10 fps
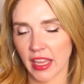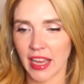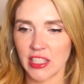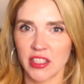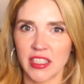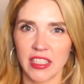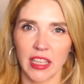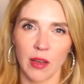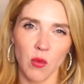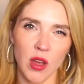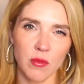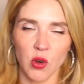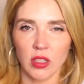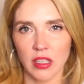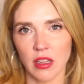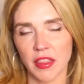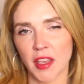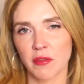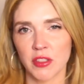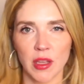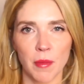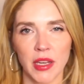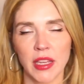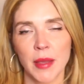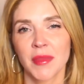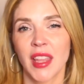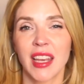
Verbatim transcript: like I just need like one more little thing for somebody,